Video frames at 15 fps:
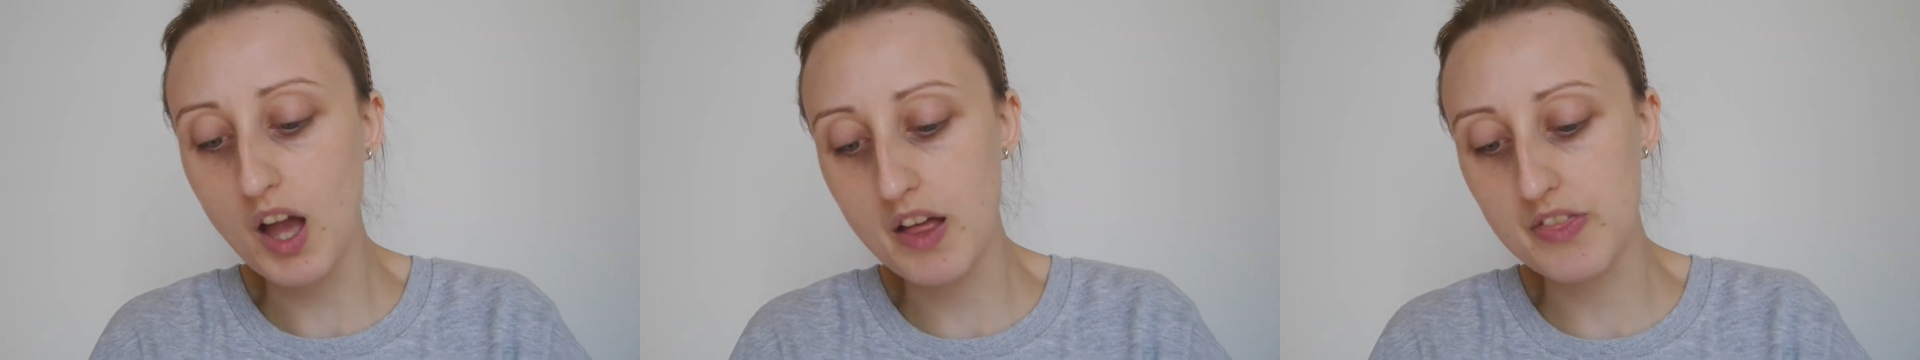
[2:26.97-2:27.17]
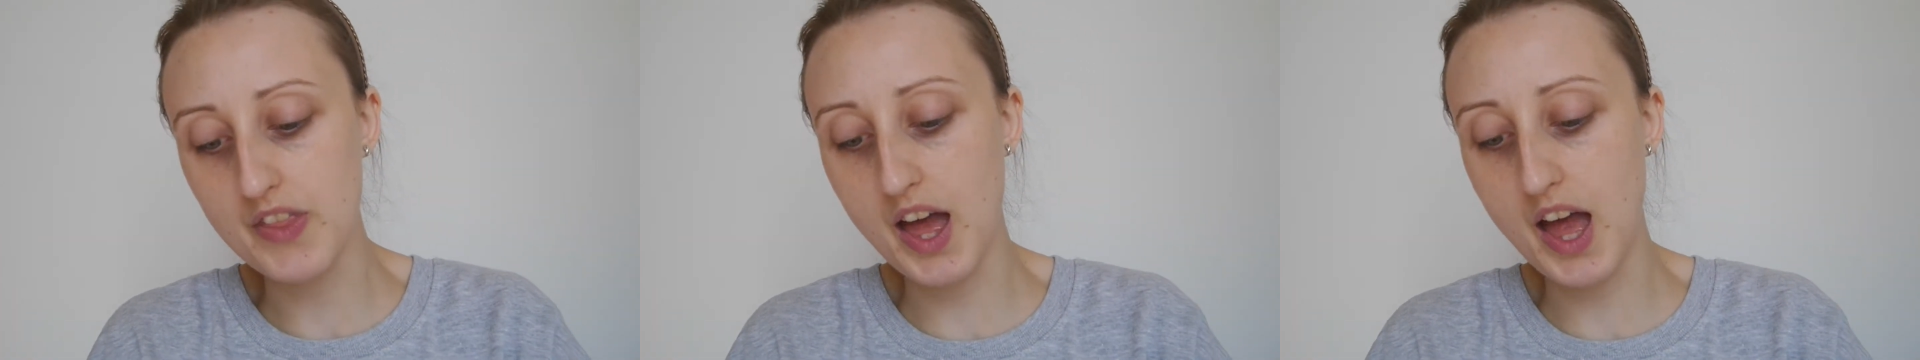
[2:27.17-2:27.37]

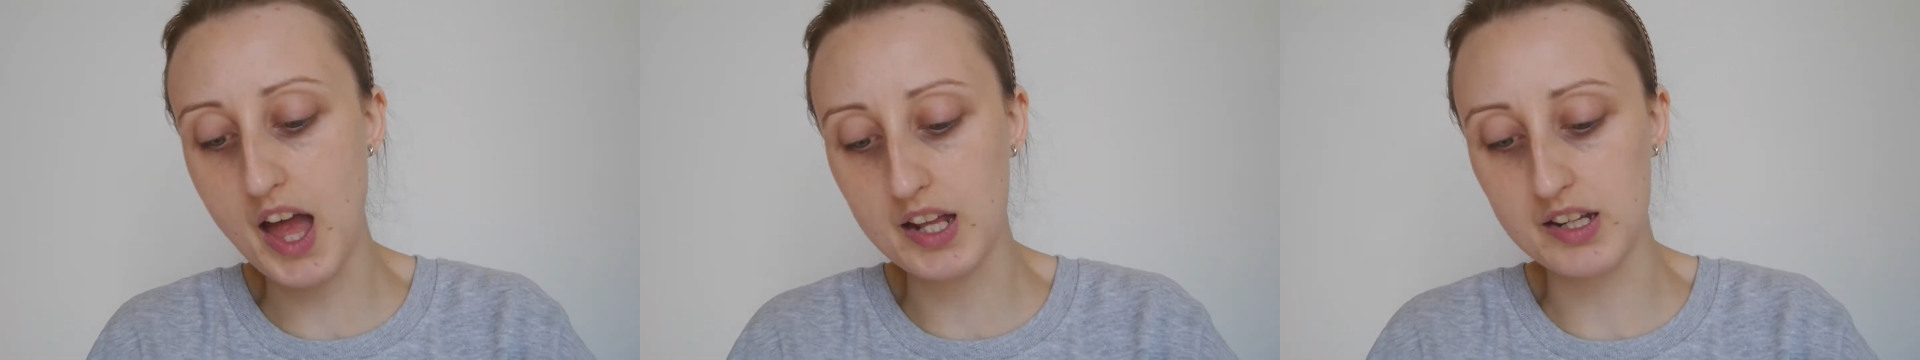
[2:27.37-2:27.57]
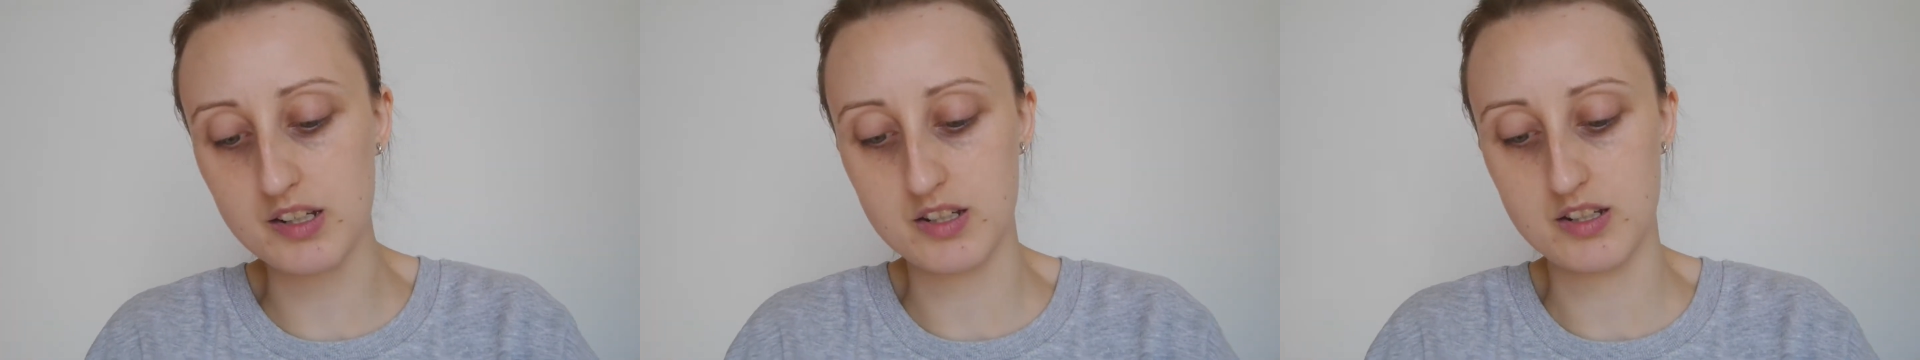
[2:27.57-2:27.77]
And
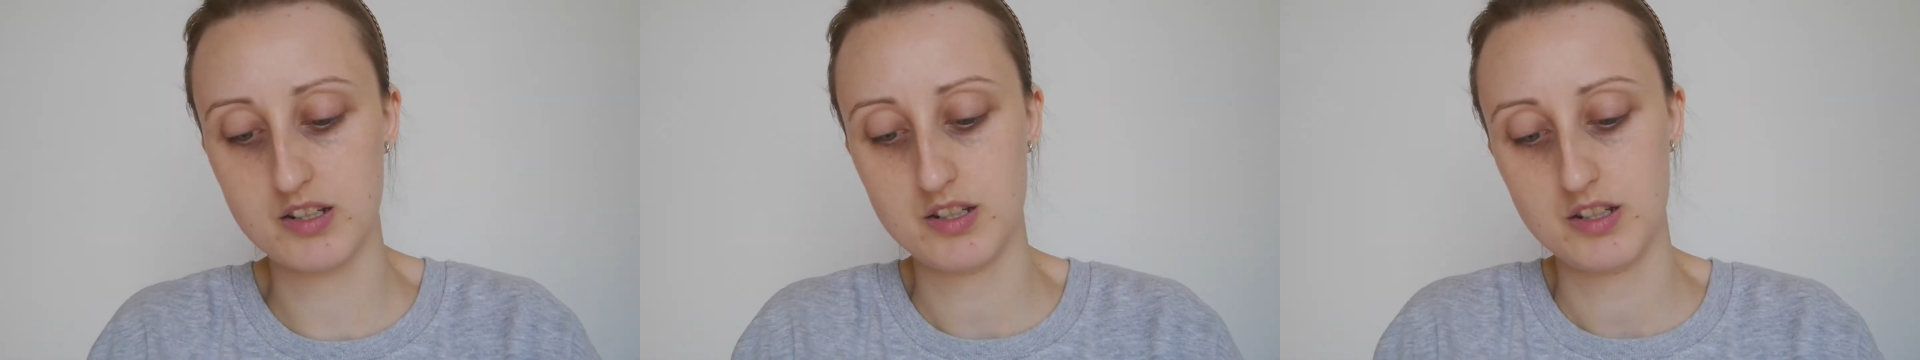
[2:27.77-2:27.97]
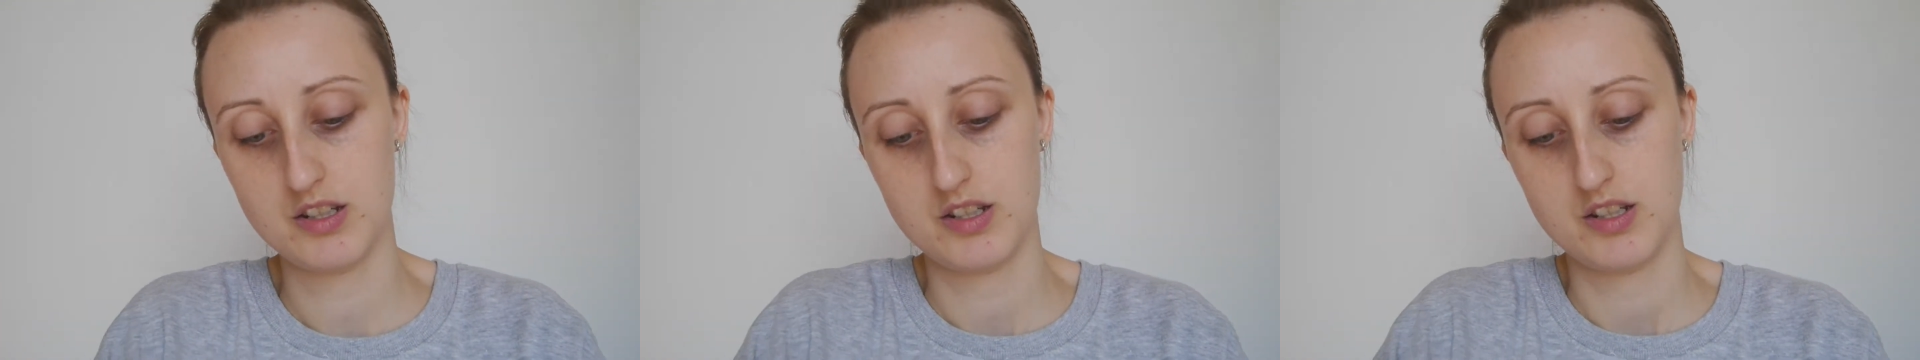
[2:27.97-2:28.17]
then
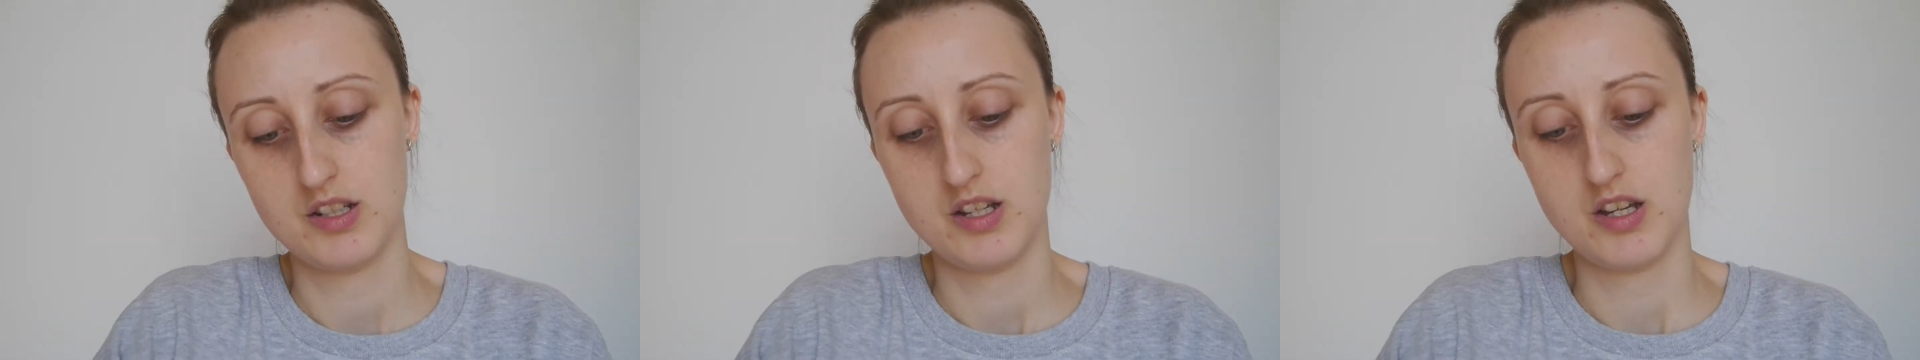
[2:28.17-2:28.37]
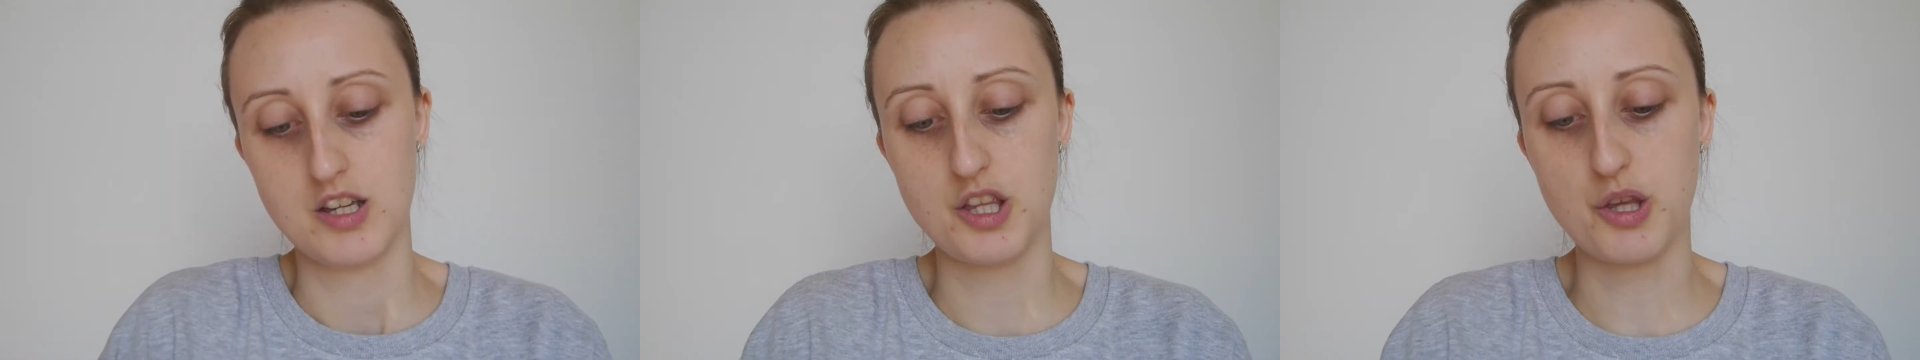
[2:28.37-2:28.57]

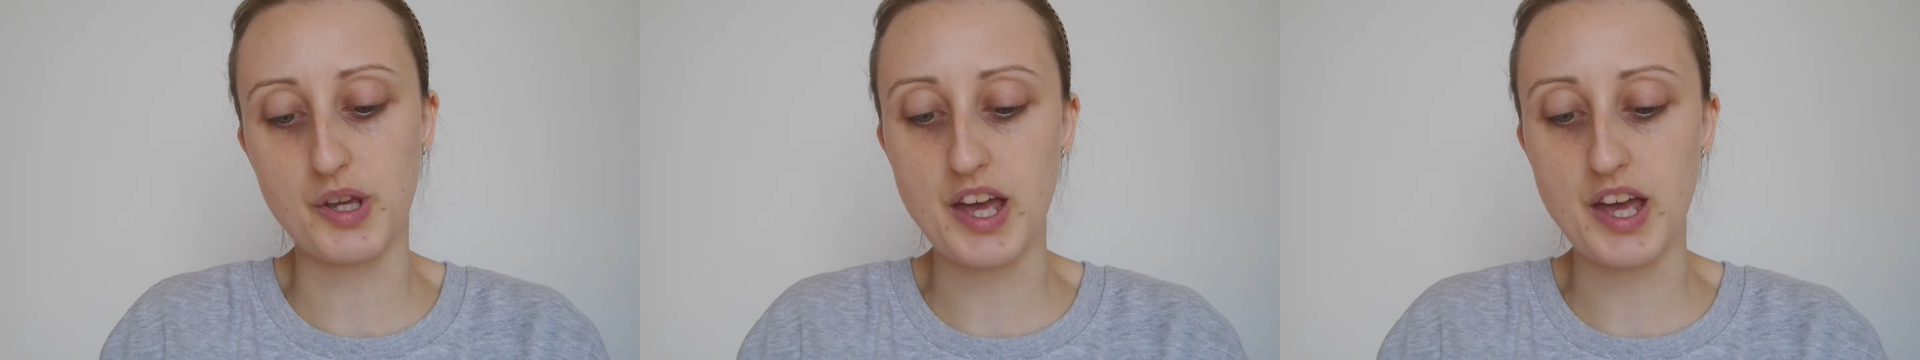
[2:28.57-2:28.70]
you